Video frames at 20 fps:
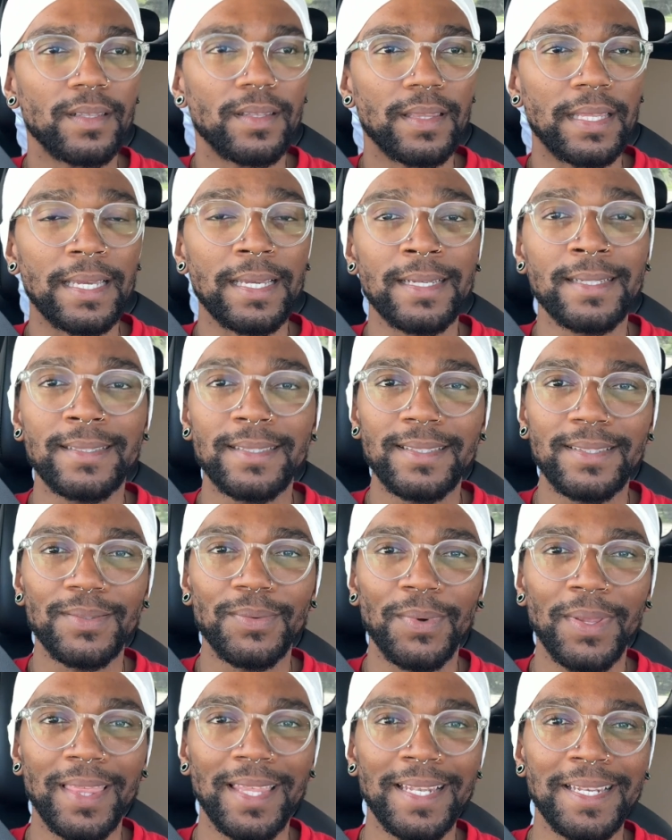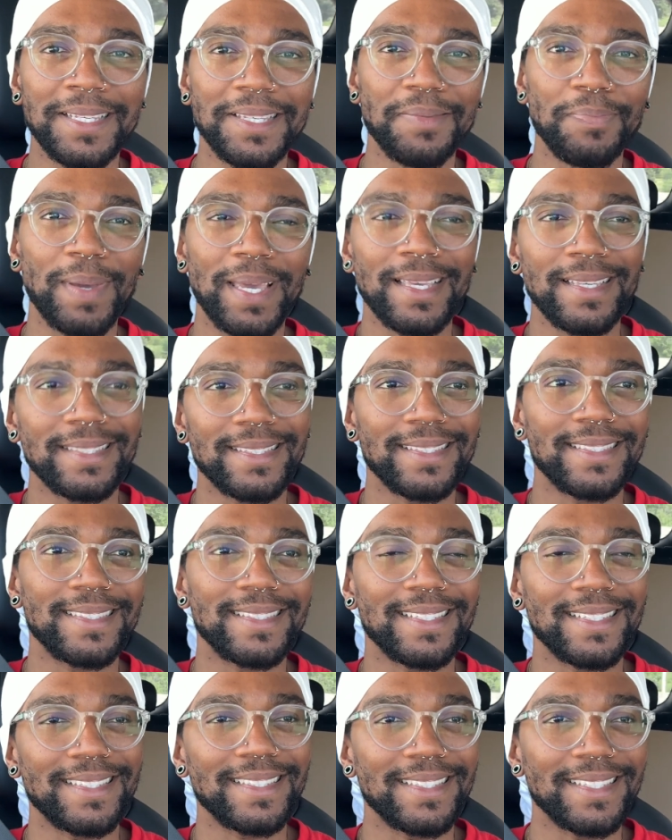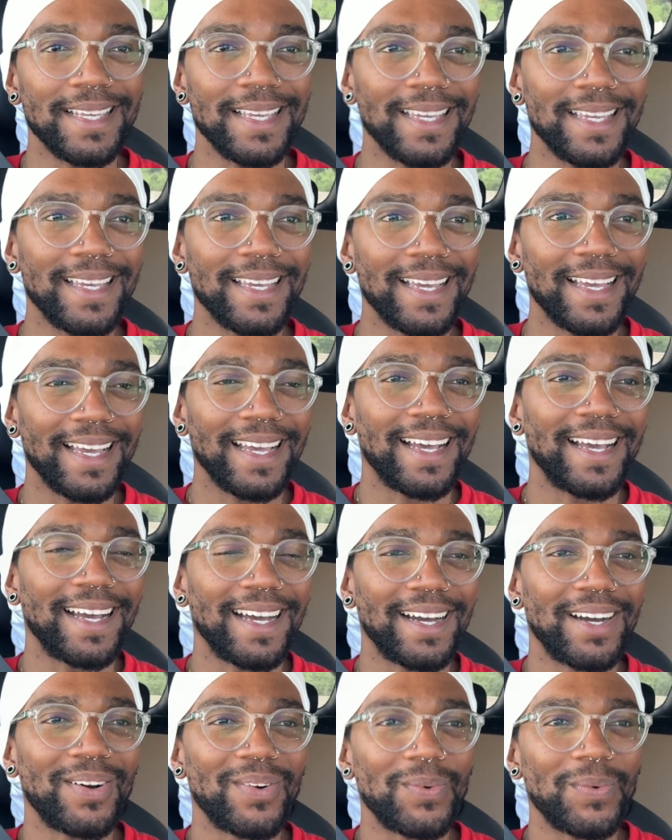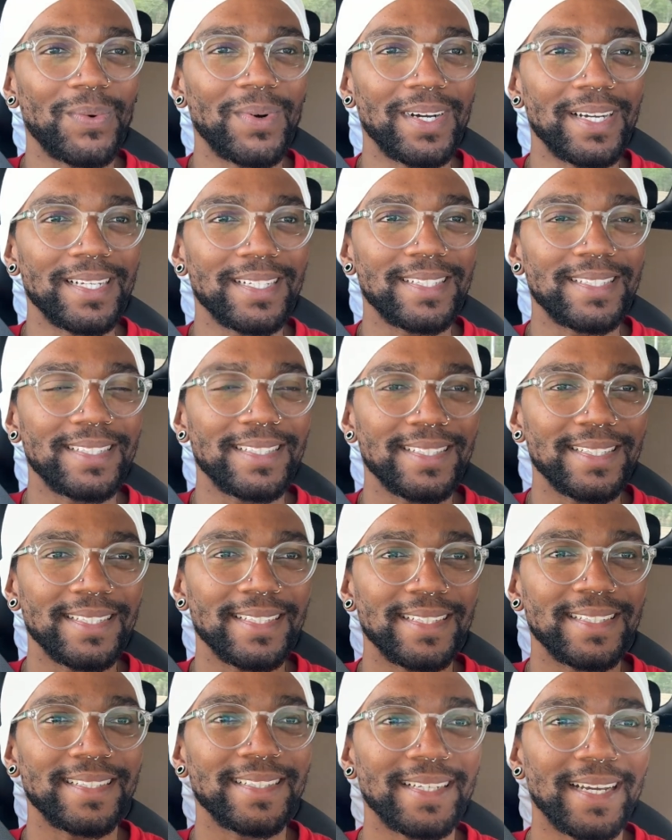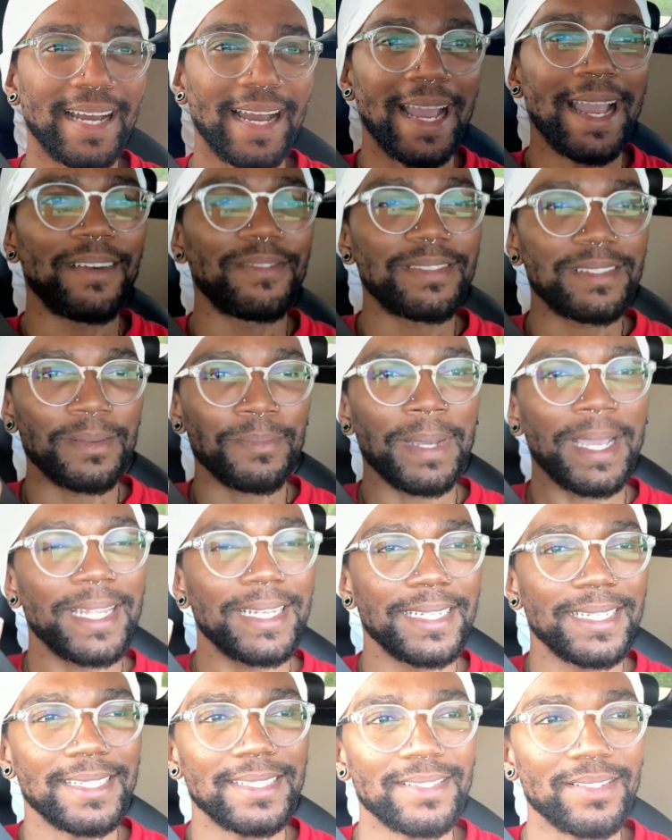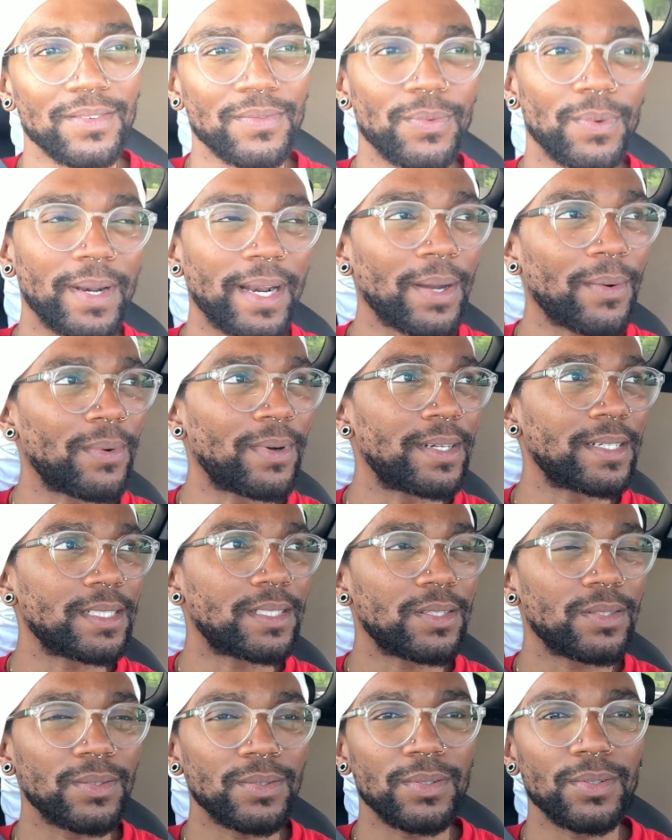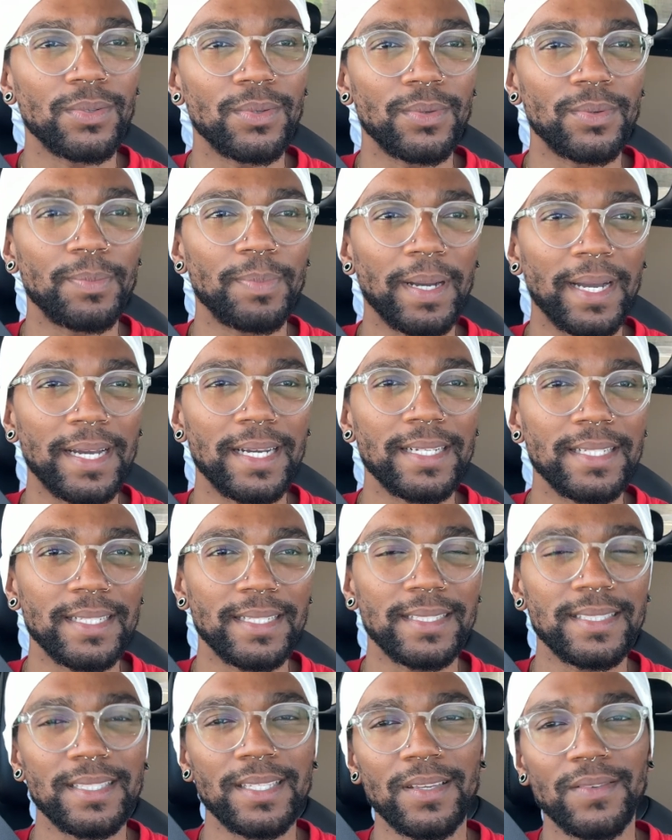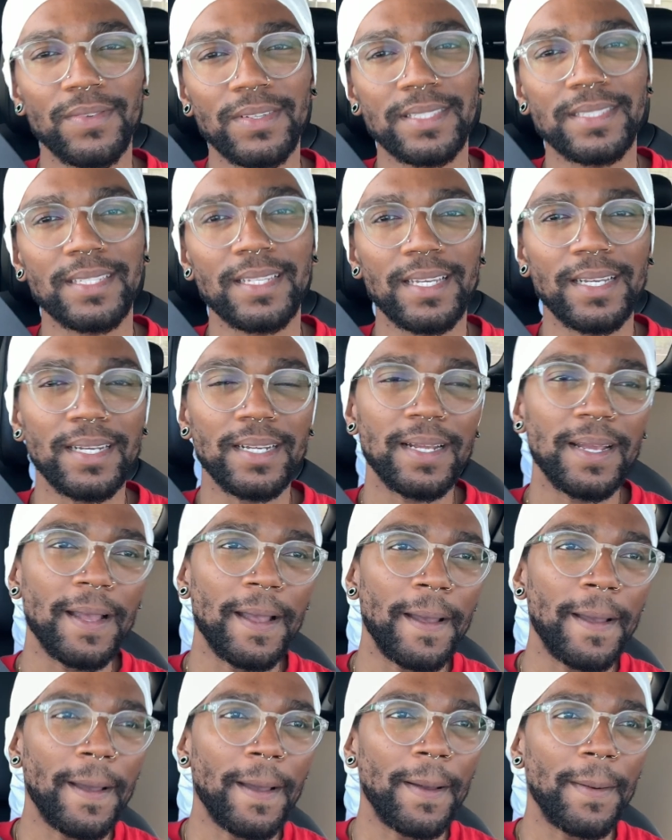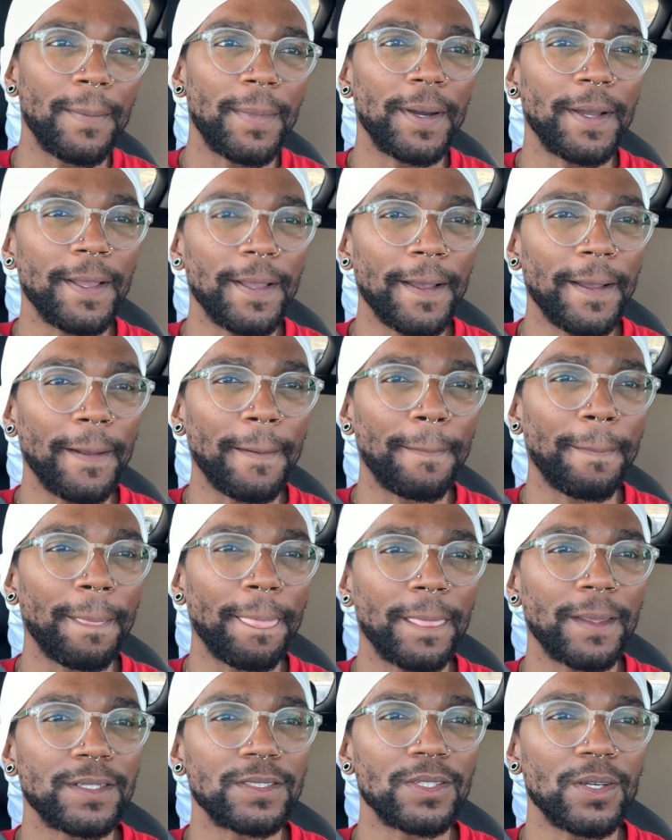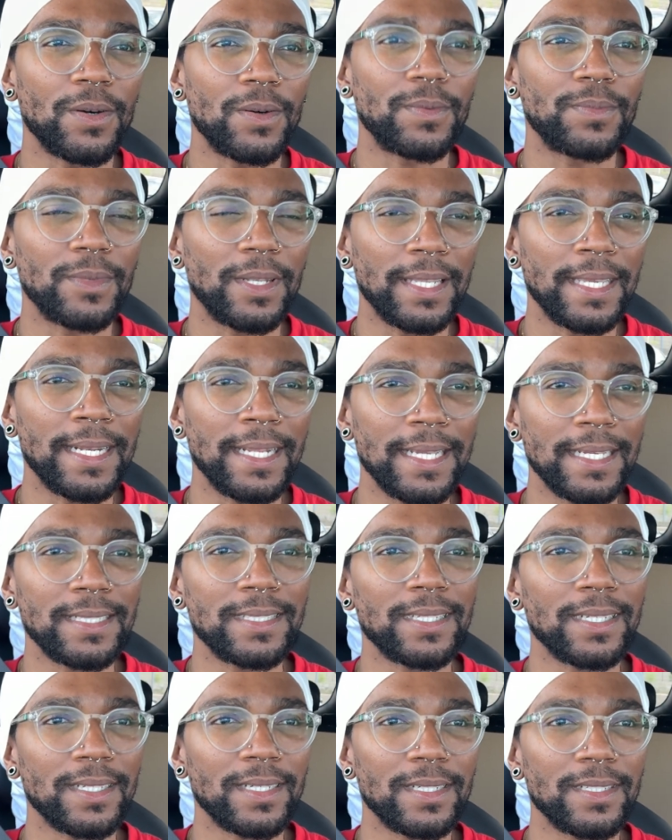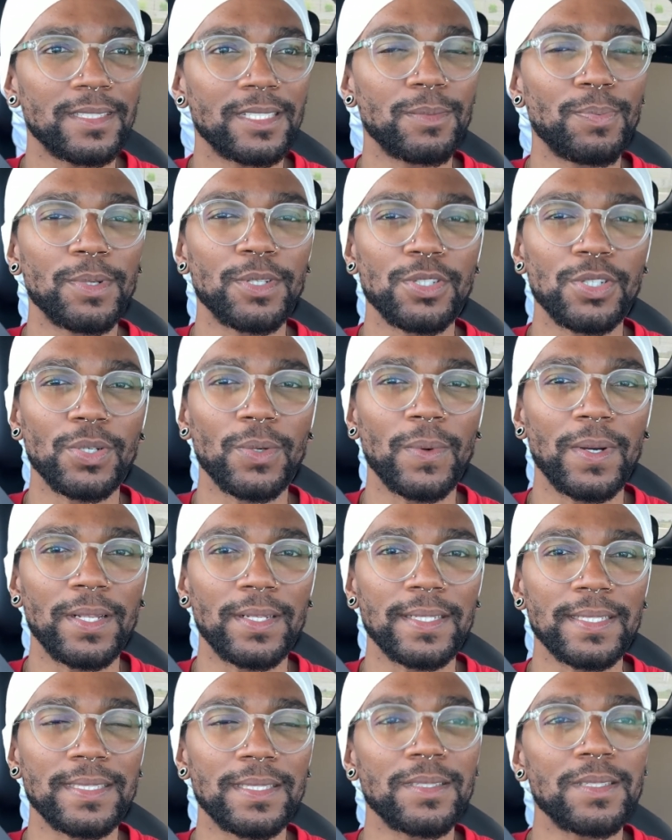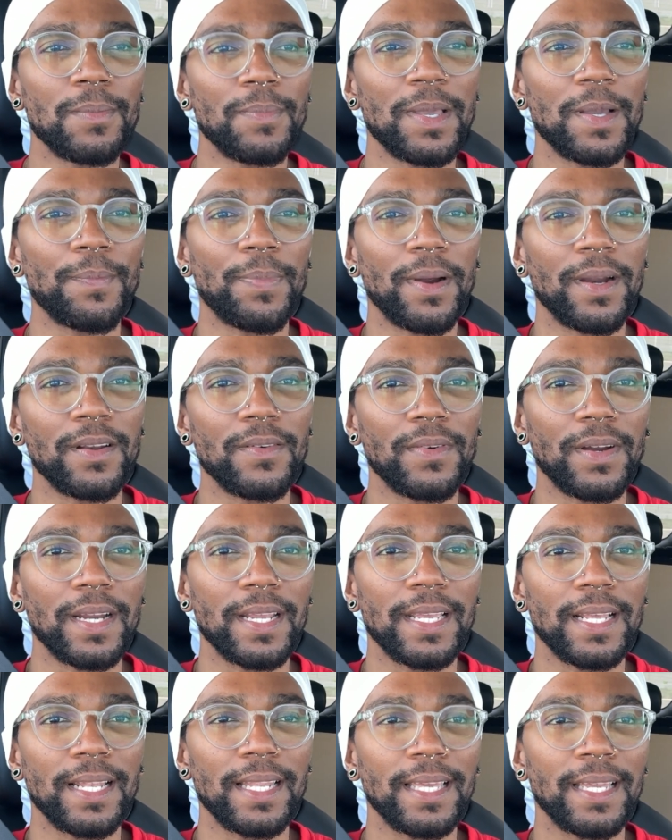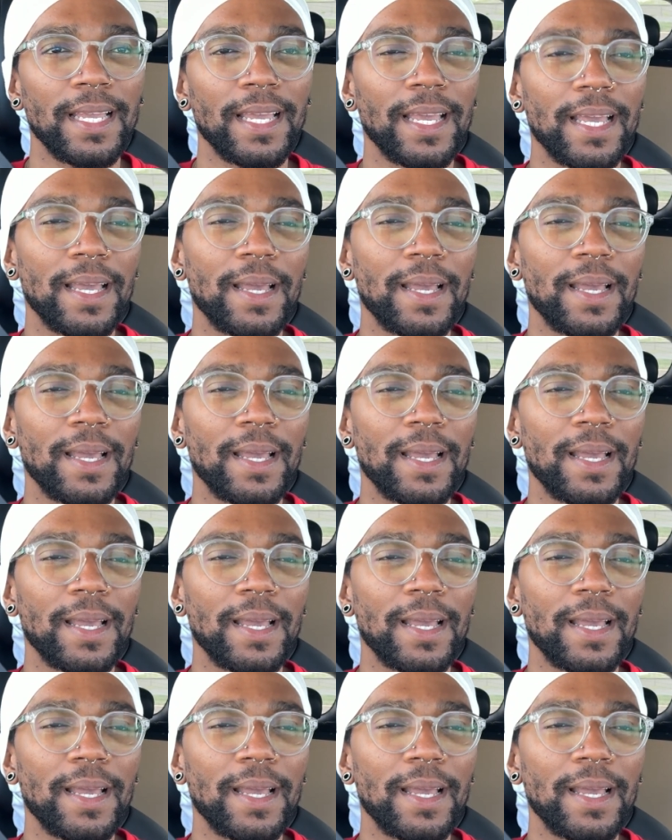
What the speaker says: things within the space to see what I have. Some ideas of what I want to buy. Let's see if it's there. But yeah, so leaning into spiritual wellness is a big part of our healing,